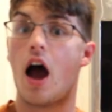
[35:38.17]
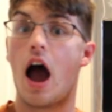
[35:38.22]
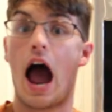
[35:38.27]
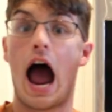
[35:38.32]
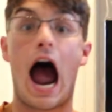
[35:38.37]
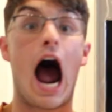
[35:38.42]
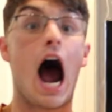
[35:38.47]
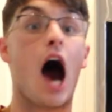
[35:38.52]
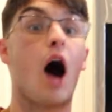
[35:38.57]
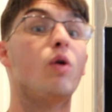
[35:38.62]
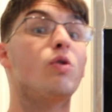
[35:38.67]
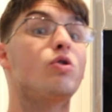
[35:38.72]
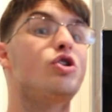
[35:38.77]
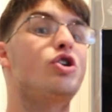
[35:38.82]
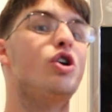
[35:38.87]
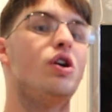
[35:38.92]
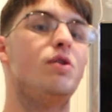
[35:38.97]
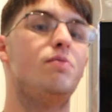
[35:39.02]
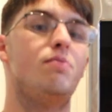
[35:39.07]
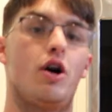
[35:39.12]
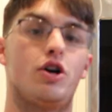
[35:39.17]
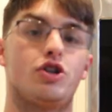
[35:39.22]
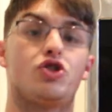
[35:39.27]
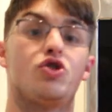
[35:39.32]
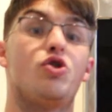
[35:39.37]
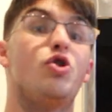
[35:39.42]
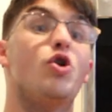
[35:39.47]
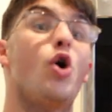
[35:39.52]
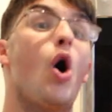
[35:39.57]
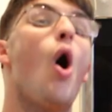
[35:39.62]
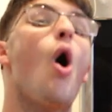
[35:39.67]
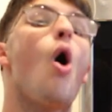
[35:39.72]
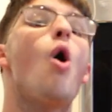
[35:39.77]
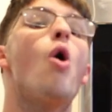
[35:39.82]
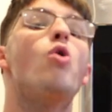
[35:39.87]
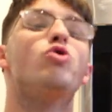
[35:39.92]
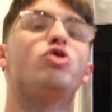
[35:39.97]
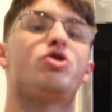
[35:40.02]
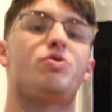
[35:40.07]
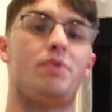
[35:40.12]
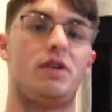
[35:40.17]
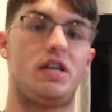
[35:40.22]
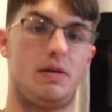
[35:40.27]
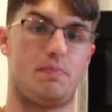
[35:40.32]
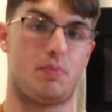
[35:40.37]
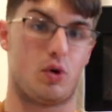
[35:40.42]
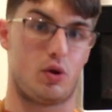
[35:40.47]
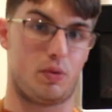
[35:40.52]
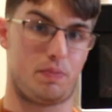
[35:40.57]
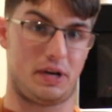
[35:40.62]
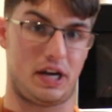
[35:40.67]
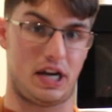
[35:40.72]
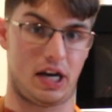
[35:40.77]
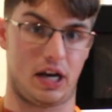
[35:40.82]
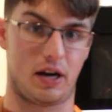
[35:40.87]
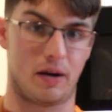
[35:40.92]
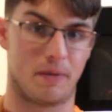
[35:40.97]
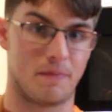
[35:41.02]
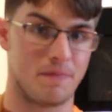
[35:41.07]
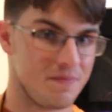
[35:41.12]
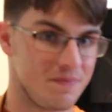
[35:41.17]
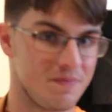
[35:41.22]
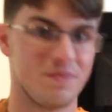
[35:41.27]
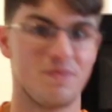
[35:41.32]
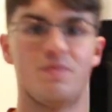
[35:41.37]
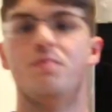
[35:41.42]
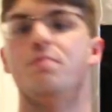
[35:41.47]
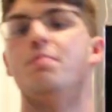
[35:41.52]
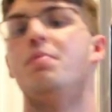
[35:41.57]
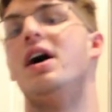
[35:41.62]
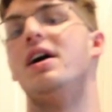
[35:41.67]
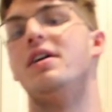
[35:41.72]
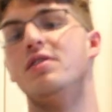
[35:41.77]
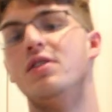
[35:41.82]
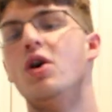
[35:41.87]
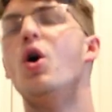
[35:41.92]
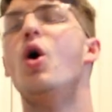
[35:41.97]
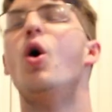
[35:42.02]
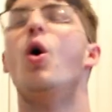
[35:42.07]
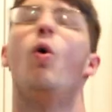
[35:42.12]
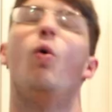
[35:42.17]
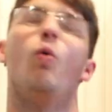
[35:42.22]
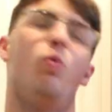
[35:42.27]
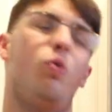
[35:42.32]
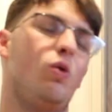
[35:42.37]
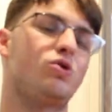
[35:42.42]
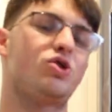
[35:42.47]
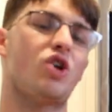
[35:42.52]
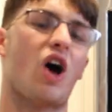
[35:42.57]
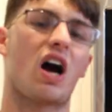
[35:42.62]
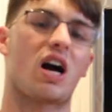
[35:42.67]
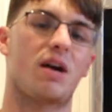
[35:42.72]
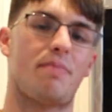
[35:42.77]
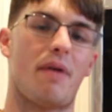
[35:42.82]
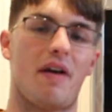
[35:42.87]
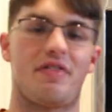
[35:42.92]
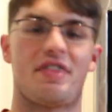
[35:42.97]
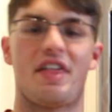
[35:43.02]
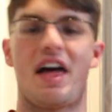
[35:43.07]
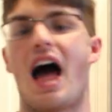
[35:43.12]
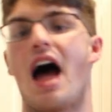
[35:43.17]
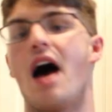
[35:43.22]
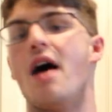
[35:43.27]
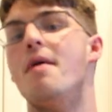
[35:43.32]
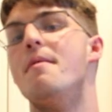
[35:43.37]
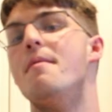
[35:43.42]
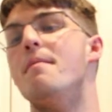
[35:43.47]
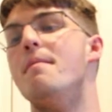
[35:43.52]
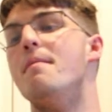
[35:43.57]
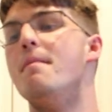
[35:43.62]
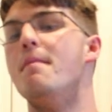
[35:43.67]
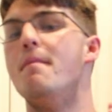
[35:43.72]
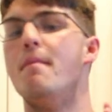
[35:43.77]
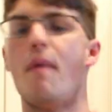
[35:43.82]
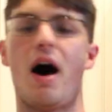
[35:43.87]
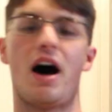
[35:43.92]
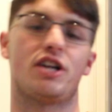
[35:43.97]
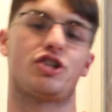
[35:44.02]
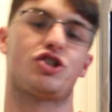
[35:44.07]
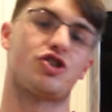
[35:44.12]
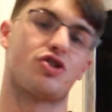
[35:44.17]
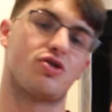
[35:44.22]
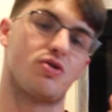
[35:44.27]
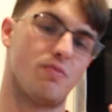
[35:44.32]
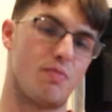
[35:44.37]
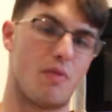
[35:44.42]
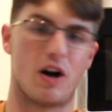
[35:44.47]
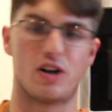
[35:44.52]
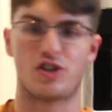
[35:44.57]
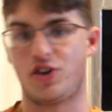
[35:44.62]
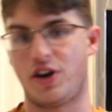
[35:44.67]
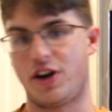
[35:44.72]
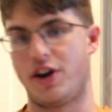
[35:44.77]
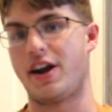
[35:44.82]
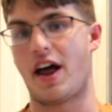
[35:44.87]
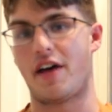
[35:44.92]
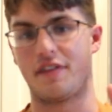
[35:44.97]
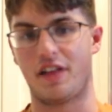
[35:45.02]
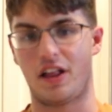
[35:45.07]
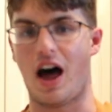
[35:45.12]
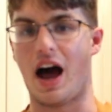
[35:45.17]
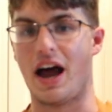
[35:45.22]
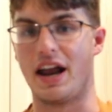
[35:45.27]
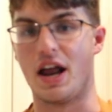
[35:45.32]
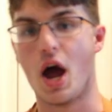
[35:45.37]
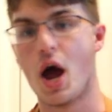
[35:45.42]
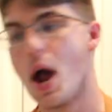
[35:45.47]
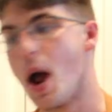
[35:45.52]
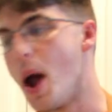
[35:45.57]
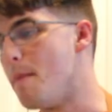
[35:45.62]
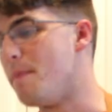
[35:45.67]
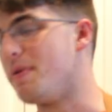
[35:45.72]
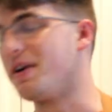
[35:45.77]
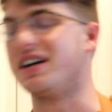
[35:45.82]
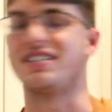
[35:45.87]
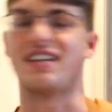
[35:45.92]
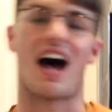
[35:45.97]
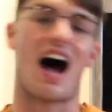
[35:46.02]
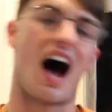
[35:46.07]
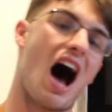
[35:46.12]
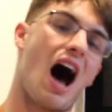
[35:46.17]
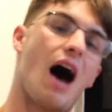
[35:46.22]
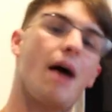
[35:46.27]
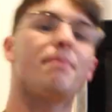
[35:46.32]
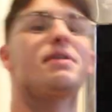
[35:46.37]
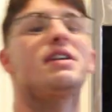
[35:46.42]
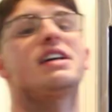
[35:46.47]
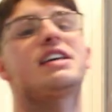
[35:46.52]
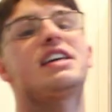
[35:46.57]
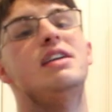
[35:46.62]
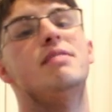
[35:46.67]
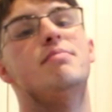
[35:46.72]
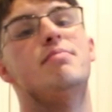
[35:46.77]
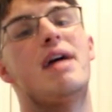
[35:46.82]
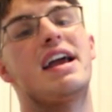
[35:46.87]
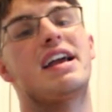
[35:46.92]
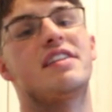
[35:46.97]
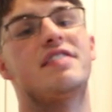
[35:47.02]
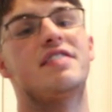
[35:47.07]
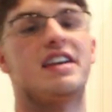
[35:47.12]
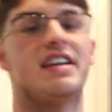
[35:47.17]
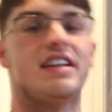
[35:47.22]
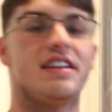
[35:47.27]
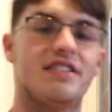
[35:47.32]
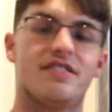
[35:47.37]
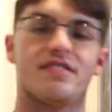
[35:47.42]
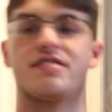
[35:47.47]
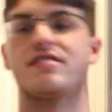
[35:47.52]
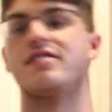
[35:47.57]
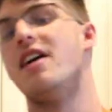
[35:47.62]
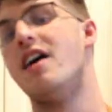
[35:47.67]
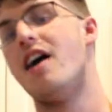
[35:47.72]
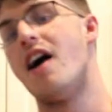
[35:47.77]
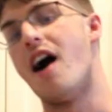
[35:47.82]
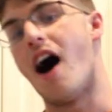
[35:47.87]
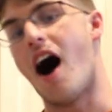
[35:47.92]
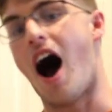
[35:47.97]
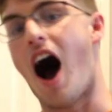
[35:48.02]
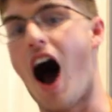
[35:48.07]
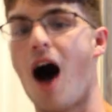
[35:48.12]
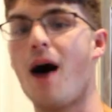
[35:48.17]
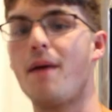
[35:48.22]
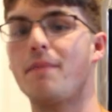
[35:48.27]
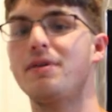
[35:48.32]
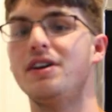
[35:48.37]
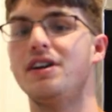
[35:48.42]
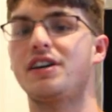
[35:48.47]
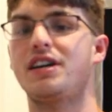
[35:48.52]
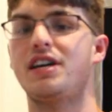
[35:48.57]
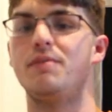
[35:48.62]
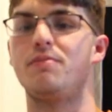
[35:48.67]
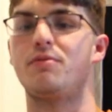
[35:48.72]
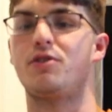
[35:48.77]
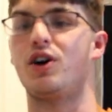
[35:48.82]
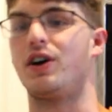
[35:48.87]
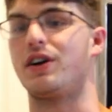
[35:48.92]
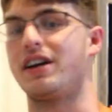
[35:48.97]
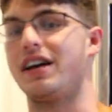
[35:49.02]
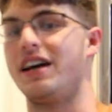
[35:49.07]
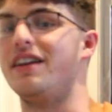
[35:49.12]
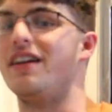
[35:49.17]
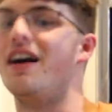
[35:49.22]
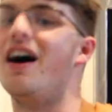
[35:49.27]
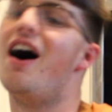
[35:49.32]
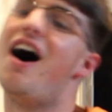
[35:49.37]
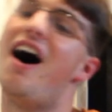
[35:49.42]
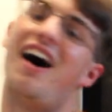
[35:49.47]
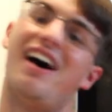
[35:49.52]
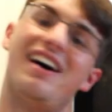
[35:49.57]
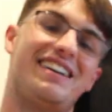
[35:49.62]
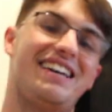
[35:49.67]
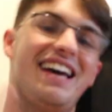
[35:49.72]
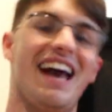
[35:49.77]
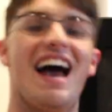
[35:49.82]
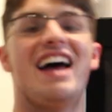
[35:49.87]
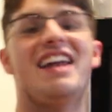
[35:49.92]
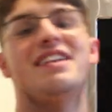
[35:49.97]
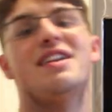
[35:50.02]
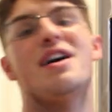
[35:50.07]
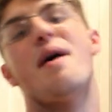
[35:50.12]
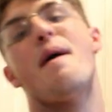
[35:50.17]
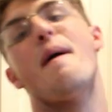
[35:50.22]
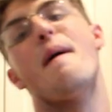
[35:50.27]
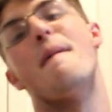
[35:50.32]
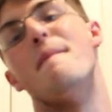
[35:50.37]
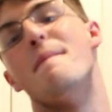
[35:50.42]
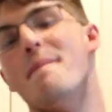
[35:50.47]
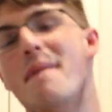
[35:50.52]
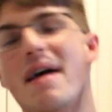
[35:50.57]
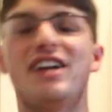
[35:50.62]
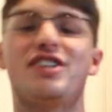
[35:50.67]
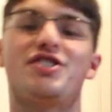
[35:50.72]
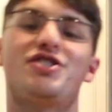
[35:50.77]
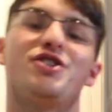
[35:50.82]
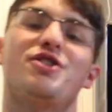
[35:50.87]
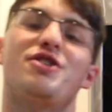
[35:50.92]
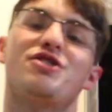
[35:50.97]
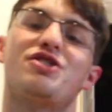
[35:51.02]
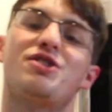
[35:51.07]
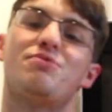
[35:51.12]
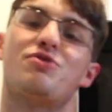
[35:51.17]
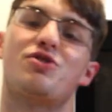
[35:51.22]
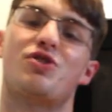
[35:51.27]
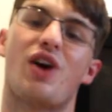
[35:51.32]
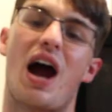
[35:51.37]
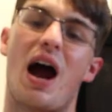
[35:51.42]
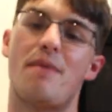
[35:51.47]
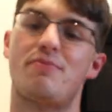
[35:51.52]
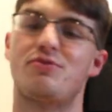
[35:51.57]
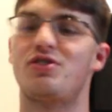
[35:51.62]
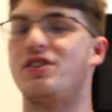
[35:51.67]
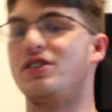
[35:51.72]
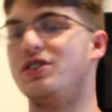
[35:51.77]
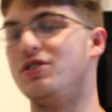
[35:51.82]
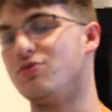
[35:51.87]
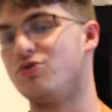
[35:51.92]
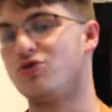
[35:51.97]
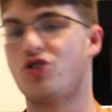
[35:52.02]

how good must those people be? But we'll talk about that much, much later down the line. Because I'm going to keep making these. I'm going to keep cooking. Again, make sure you're subscribed so that you